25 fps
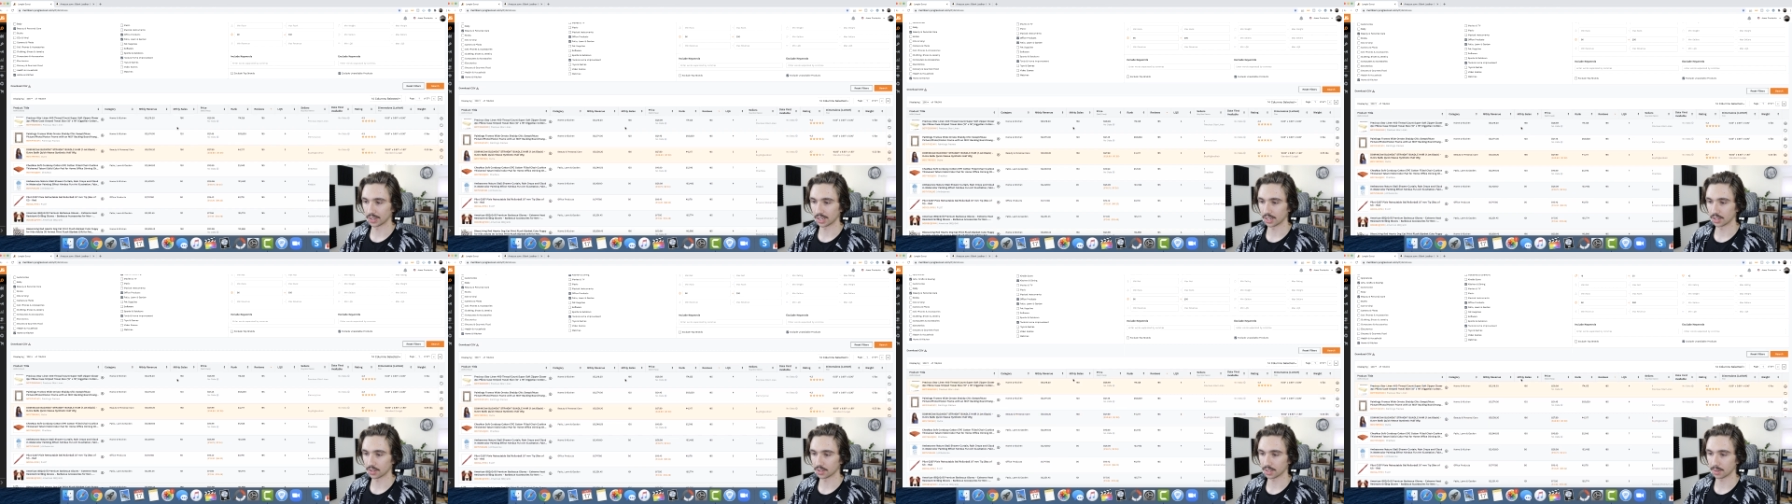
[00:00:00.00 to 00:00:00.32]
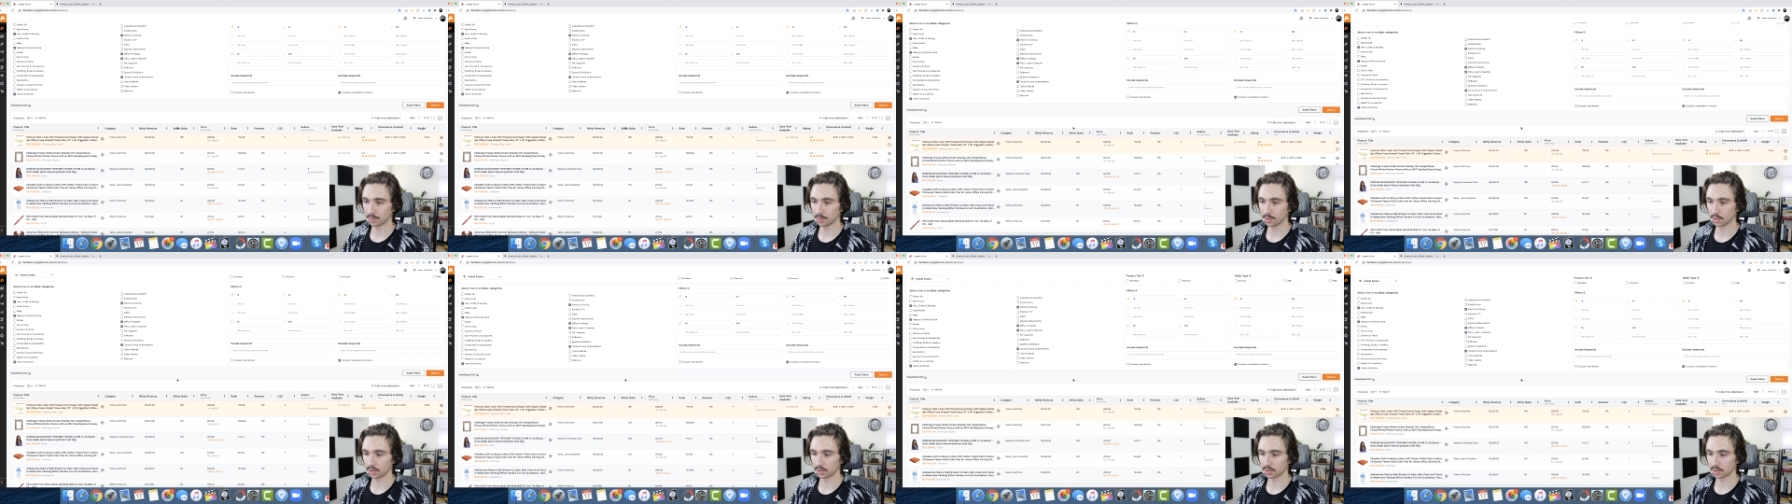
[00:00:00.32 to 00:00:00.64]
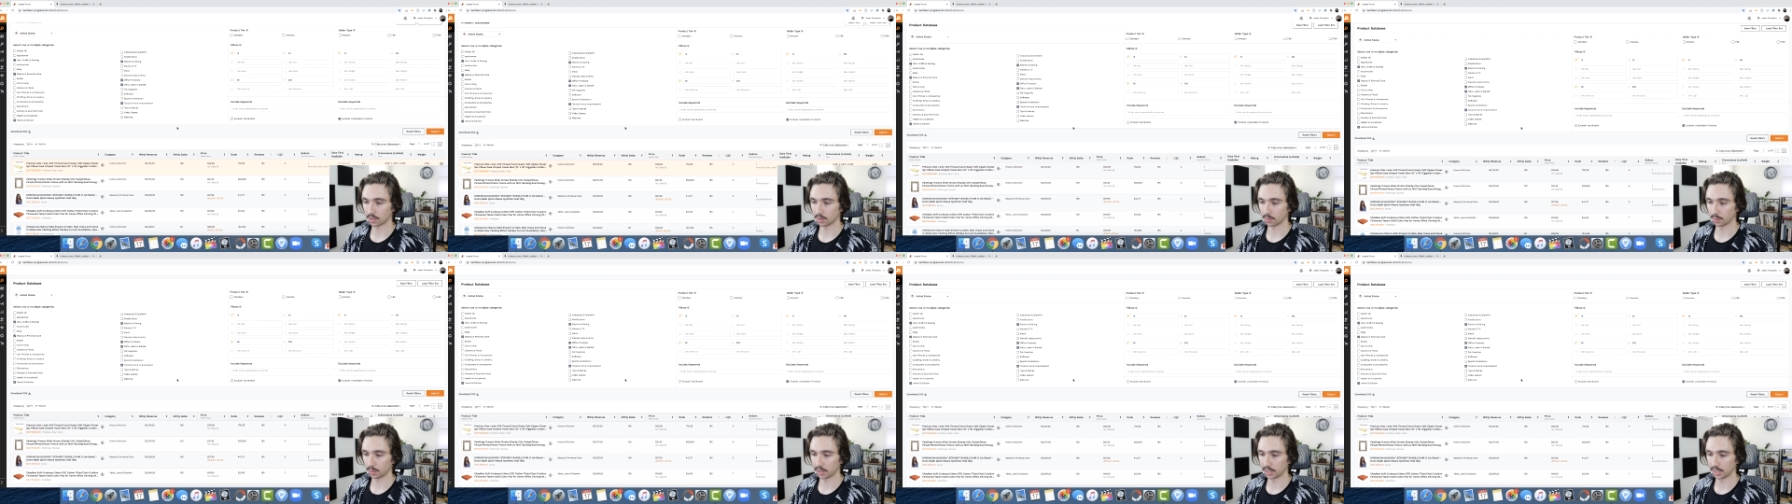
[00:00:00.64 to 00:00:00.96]
oh, some of those
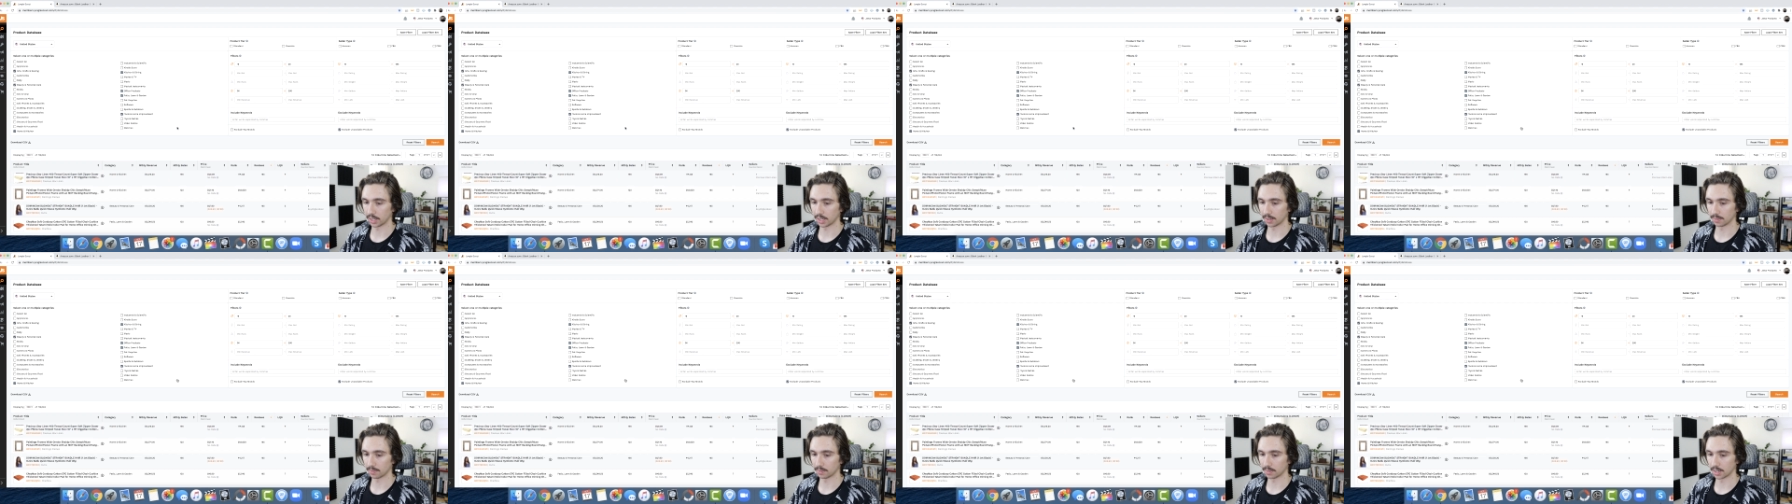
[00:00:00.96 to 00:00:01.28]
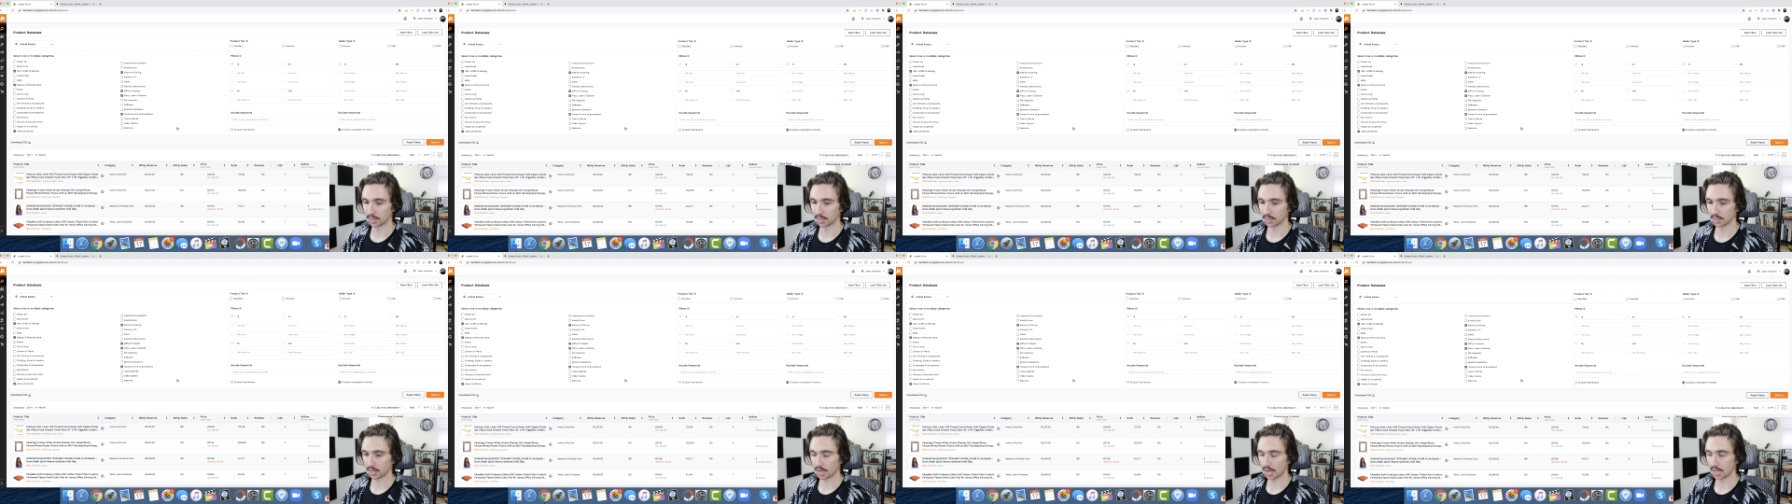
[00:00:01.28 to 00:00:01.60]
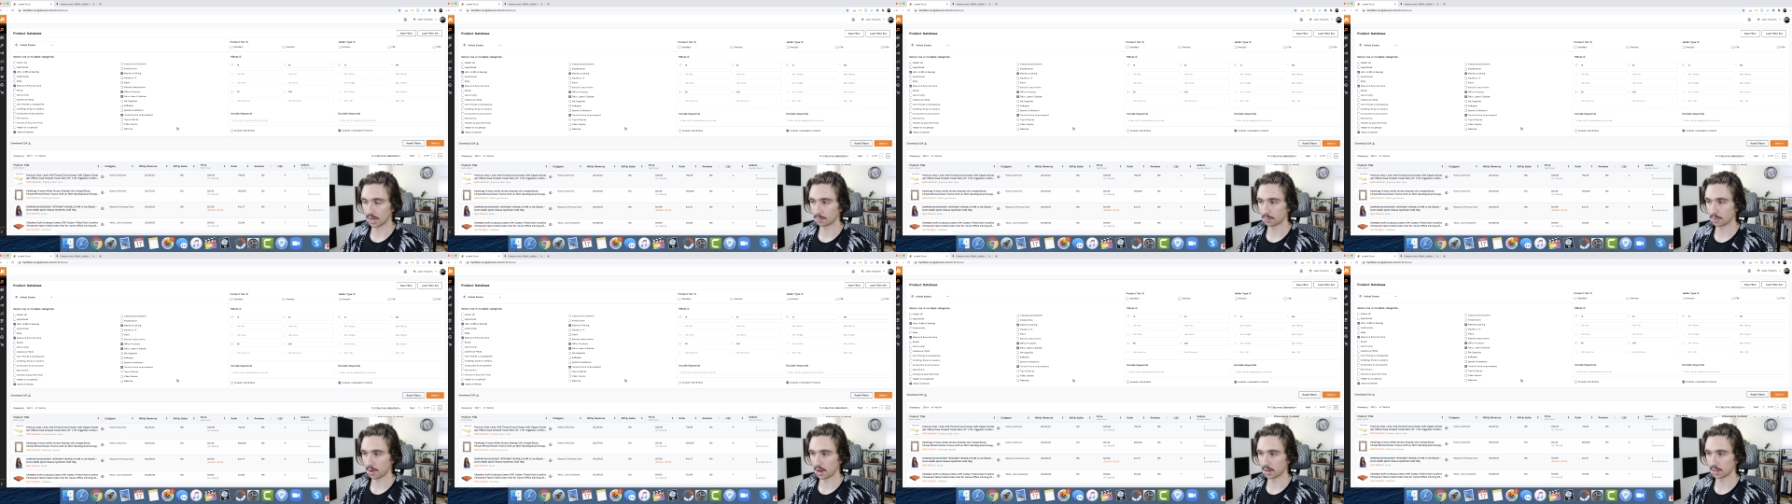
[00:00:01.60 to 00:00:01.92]
aren't really uh, the kind
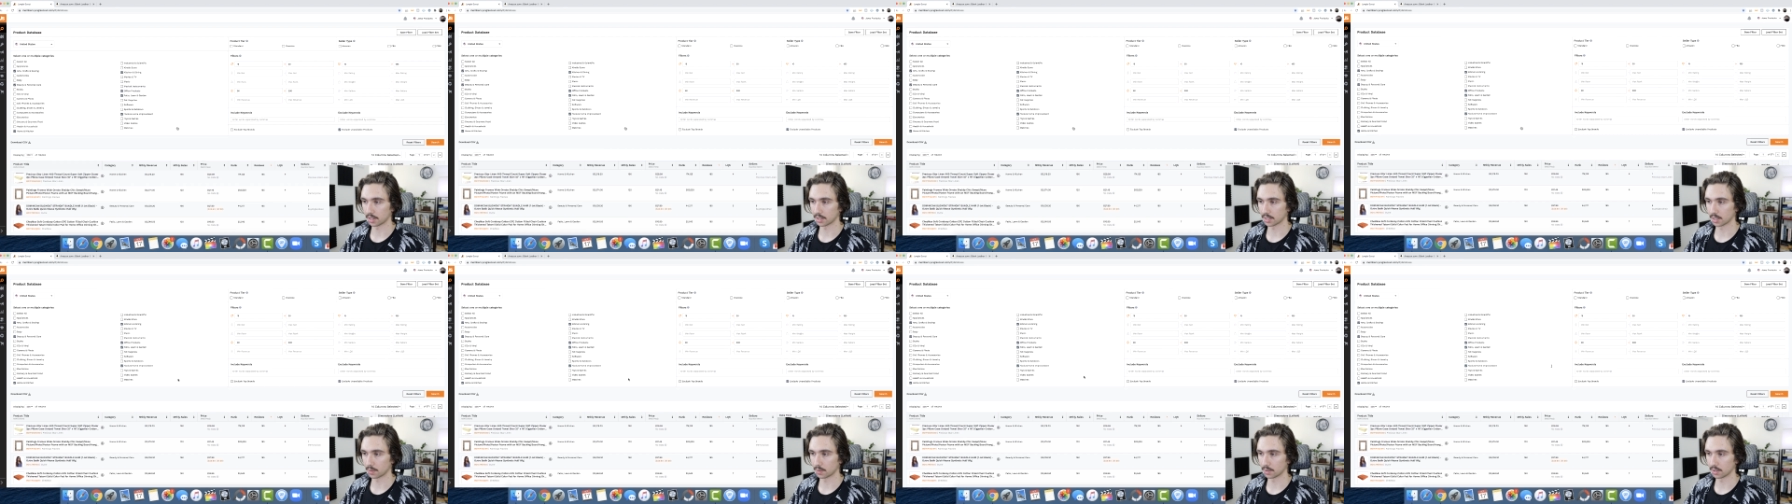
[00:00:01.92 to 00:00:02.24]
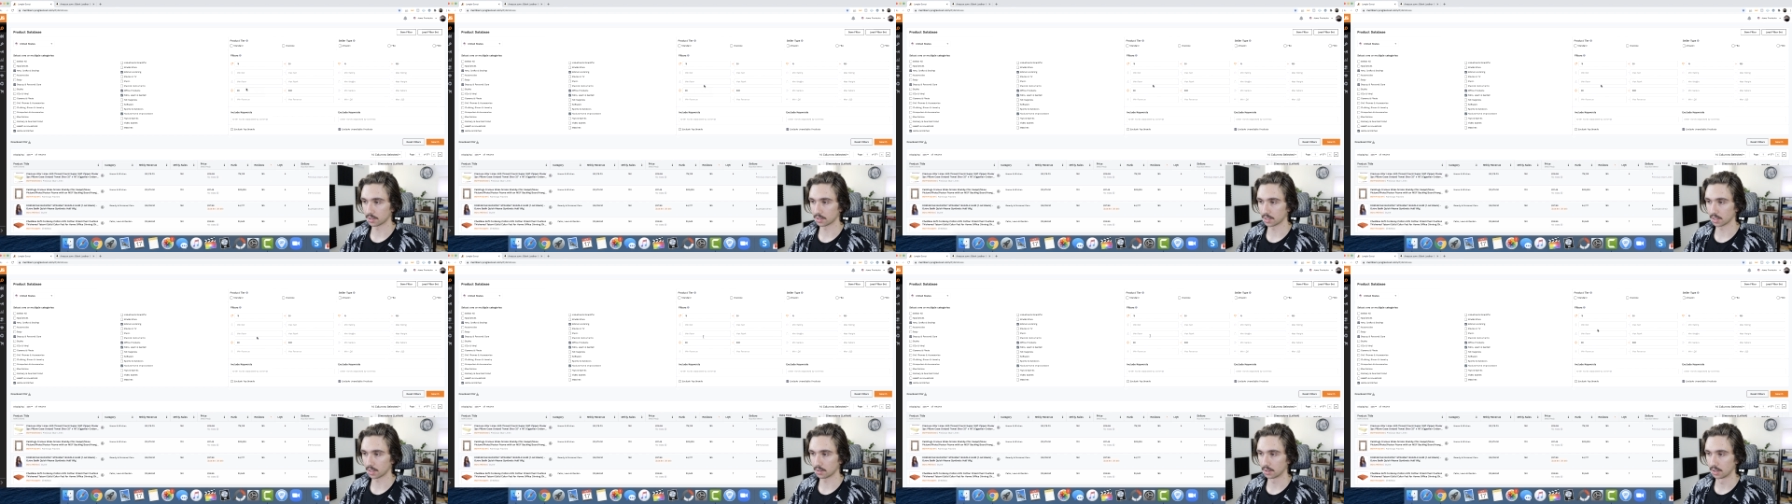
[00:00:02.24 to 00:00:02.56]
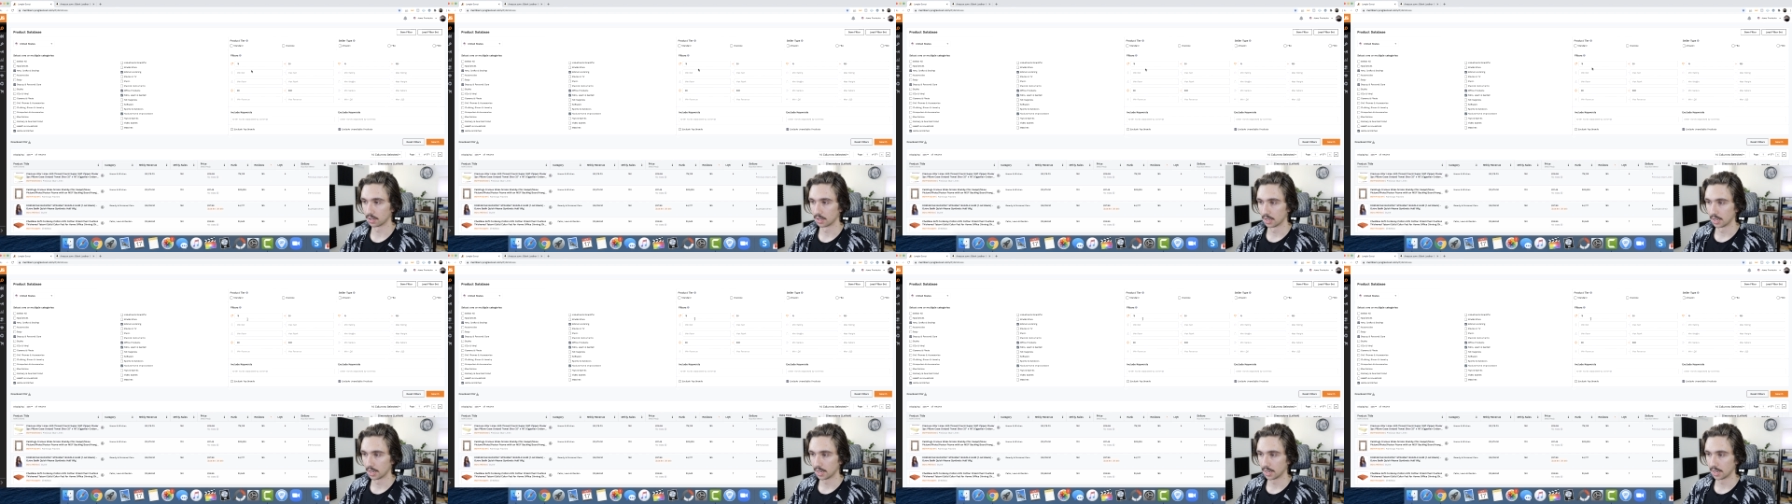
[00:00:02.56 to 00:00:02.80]
of products I want to sell.